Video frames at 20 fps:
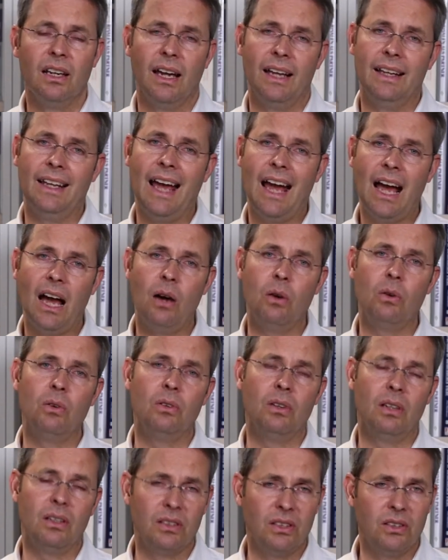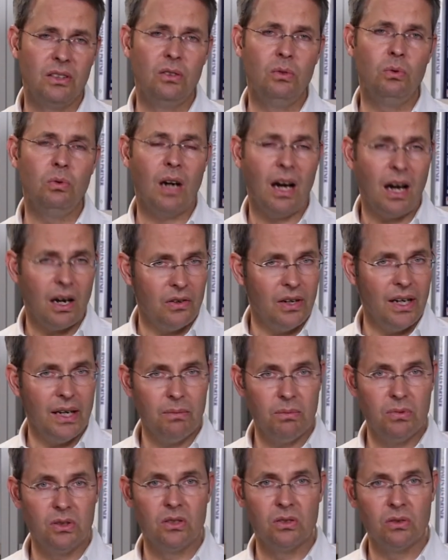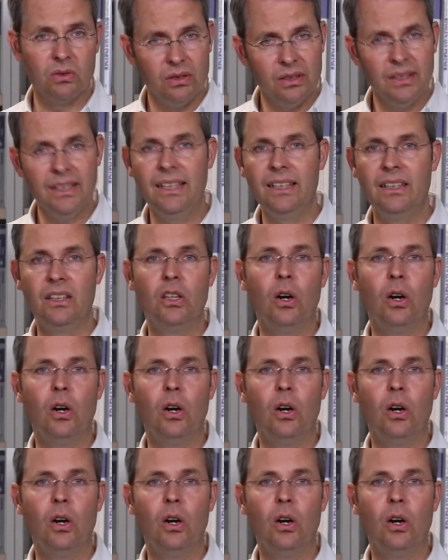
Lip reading: and how you are able to lead